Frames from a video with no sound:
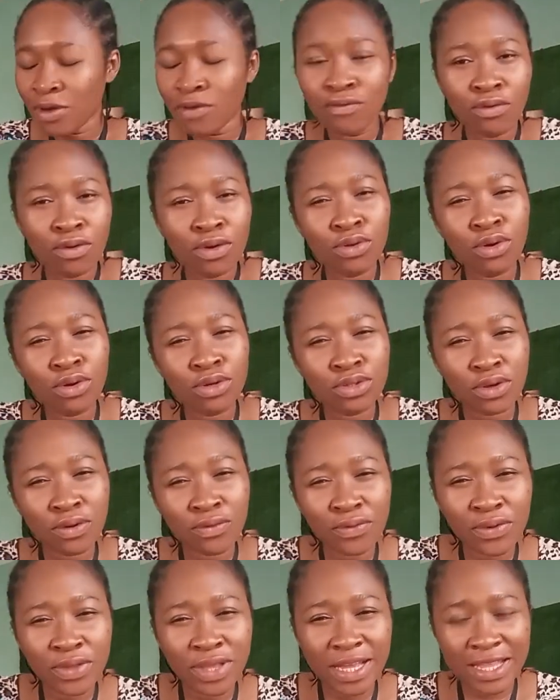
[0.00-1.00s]
For those
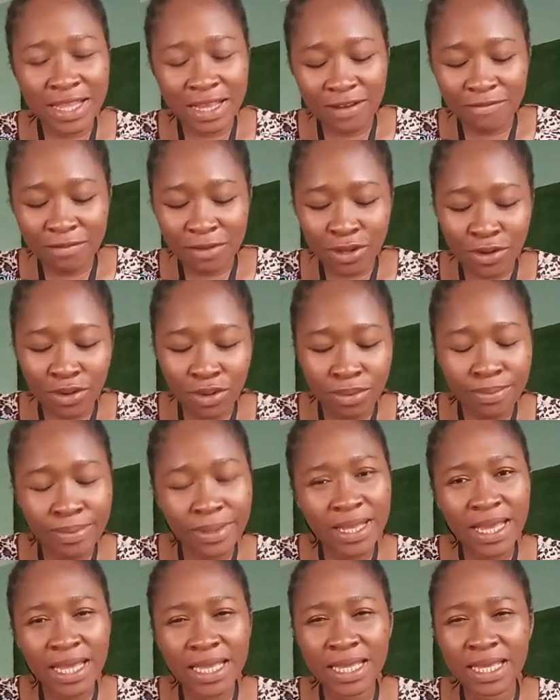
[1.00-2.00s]
of you that have been
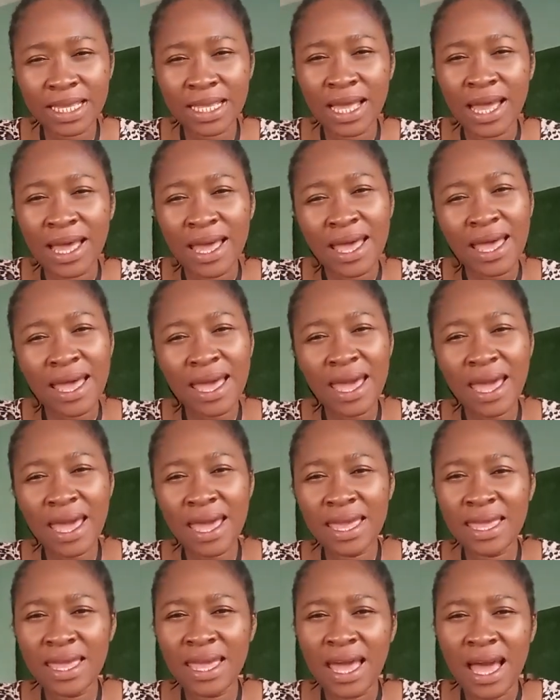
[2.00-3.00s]
complaining,
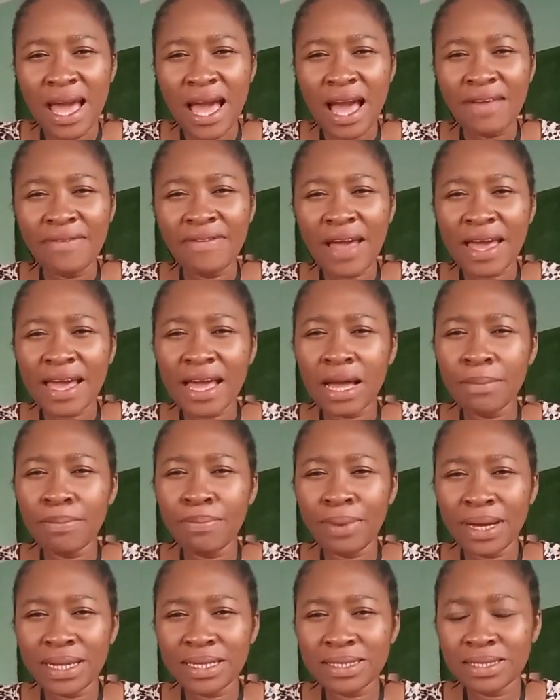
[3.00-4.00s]
hey, I can't
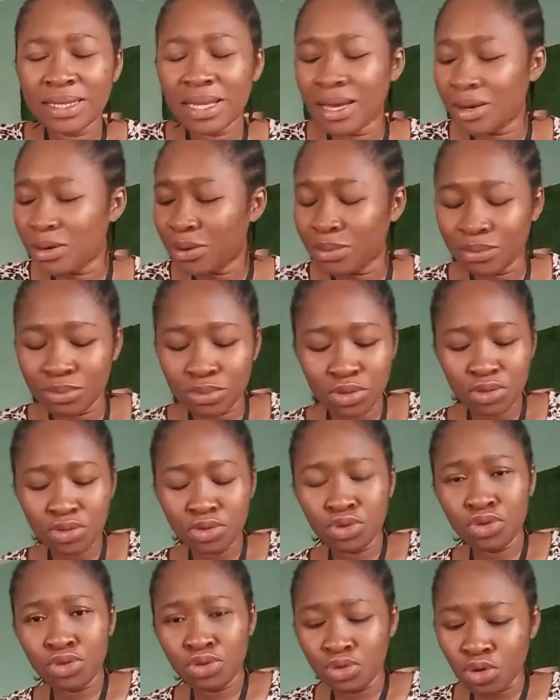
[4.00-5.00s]
pass
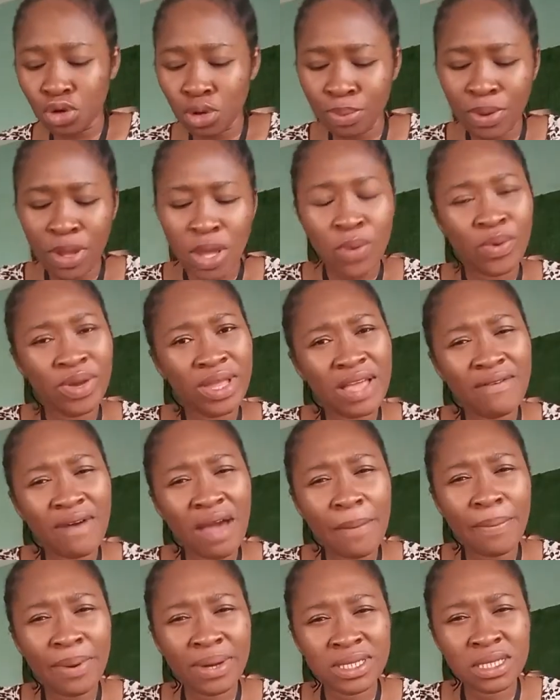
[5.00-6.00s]
rope. Whenever
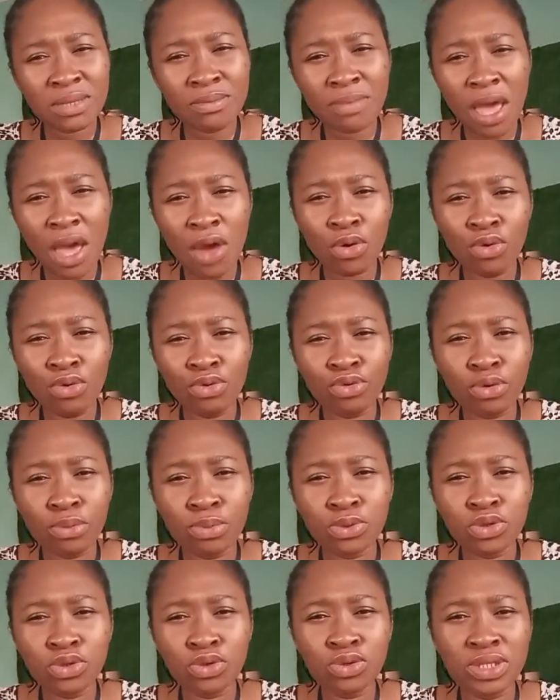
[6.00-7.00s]
I pass in my own
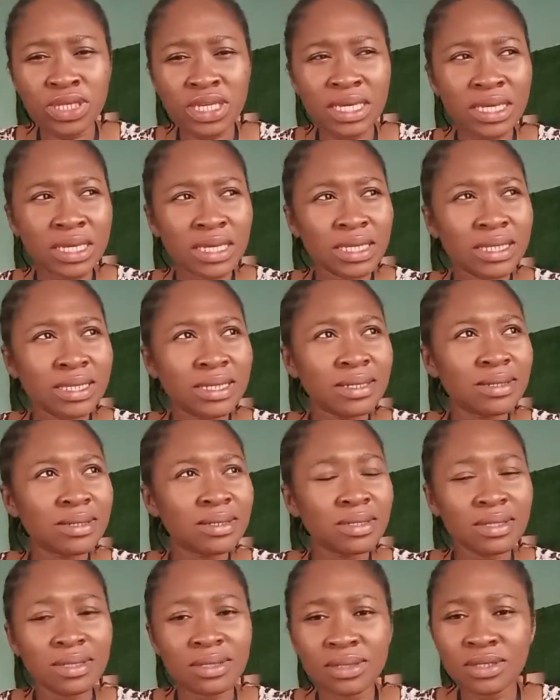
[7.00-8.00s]
rope through
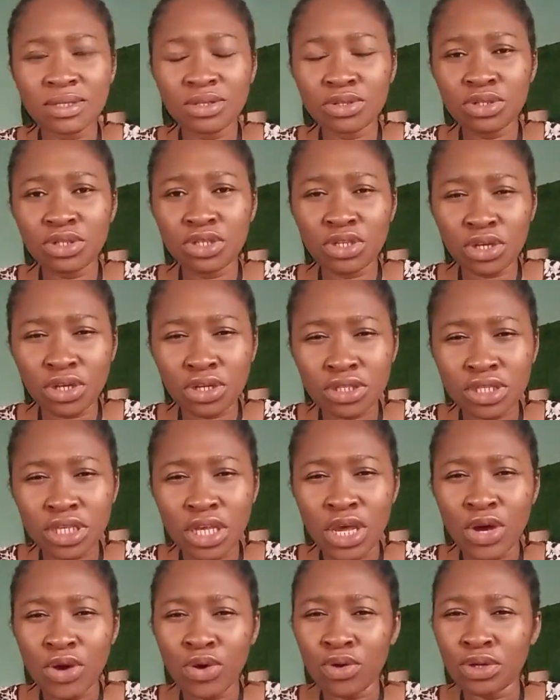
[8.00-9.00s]
the shirt
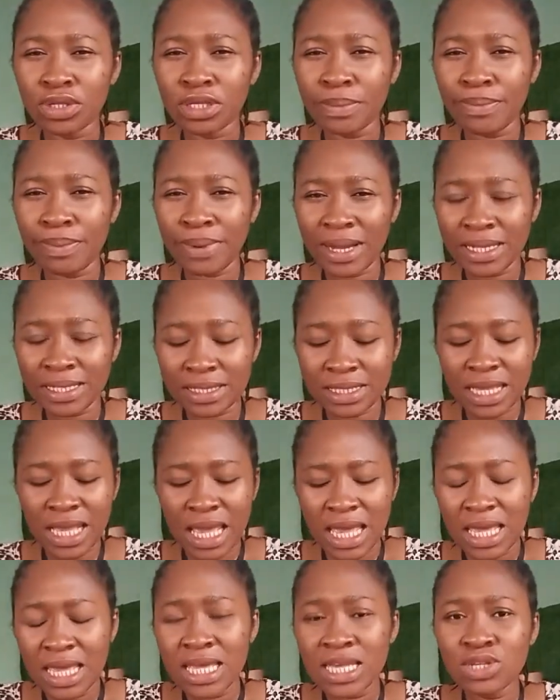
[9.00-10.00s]
or the pants,
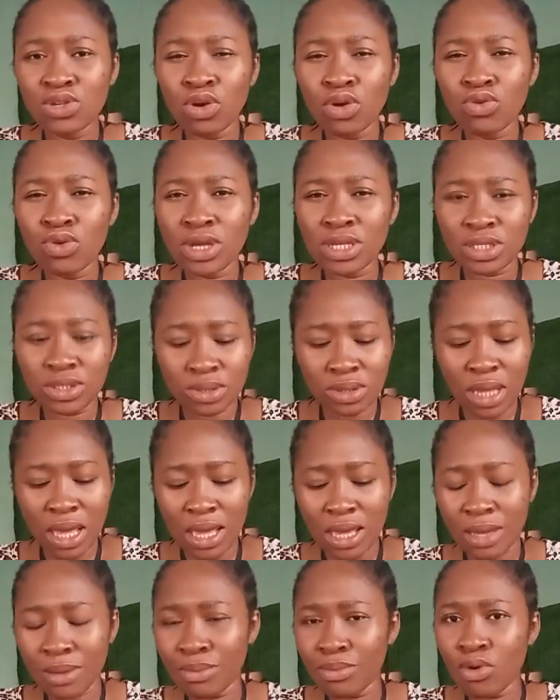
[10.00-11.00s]
it's always
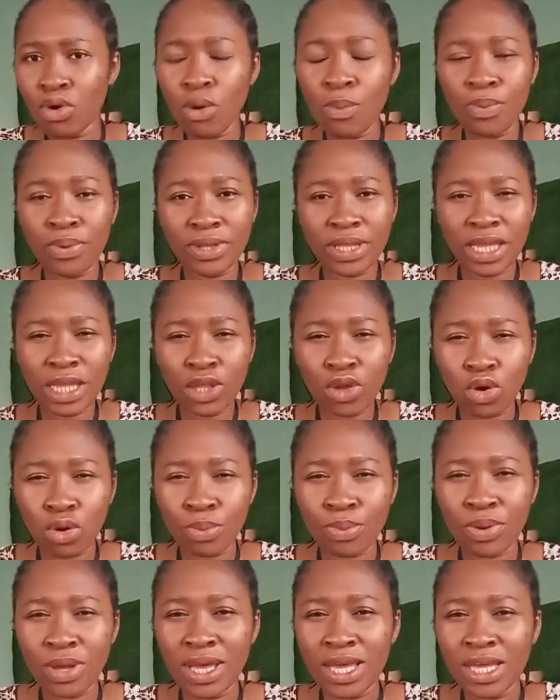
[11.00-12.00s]
opening
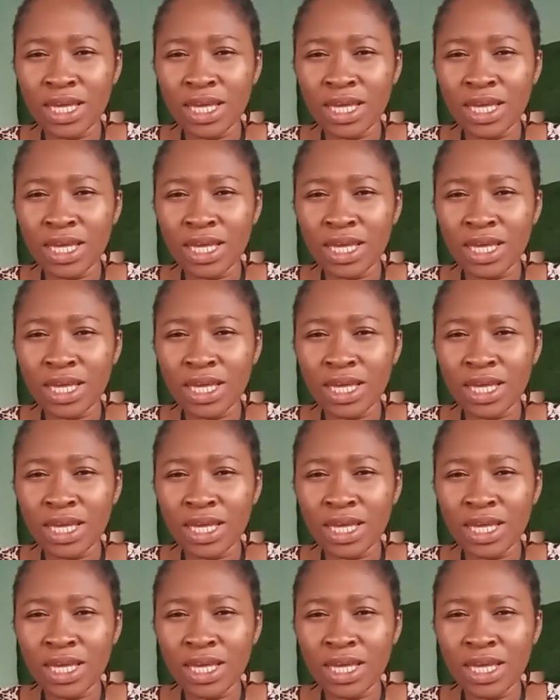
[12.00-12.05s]
up.